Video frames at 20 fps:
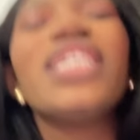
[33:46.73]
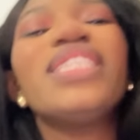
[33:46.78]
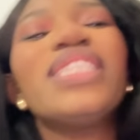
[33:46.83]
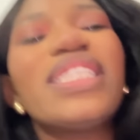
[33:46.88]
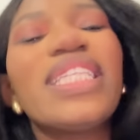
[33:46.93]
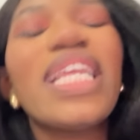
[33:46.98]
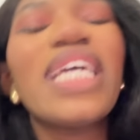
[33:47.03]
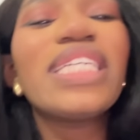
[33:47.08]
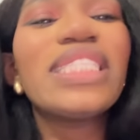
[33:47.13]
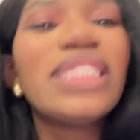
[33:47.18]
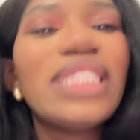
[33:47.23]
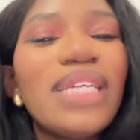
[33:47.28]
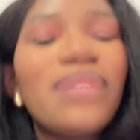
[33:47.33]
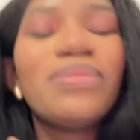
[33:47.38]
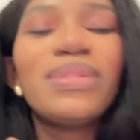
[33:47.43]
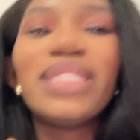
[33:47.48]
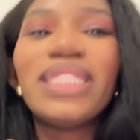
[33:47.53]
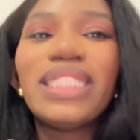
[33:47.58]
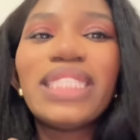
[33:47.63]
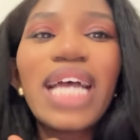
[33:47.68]
it's like
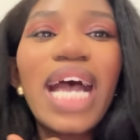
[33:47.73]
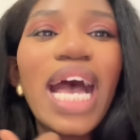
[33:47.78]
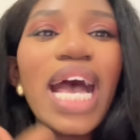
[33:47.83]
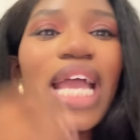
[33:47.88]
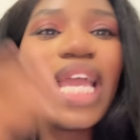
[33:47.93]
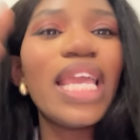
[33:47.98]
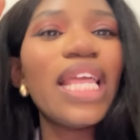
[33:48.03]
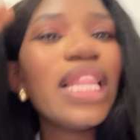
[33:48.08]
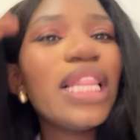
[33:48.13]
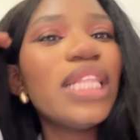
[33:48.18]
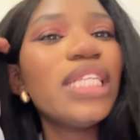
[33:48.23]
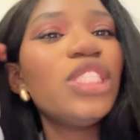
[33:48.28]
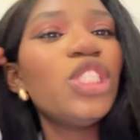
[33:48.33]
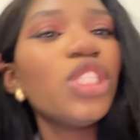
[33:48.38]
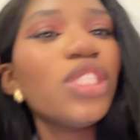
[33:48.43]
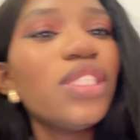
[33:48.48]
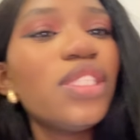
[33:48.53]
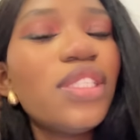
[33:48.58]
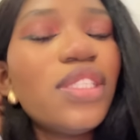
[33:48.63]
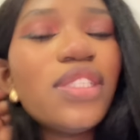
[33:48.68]
same style
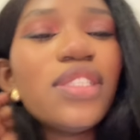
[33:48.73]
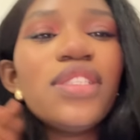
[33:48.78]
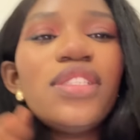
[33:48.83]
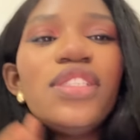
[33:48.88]
just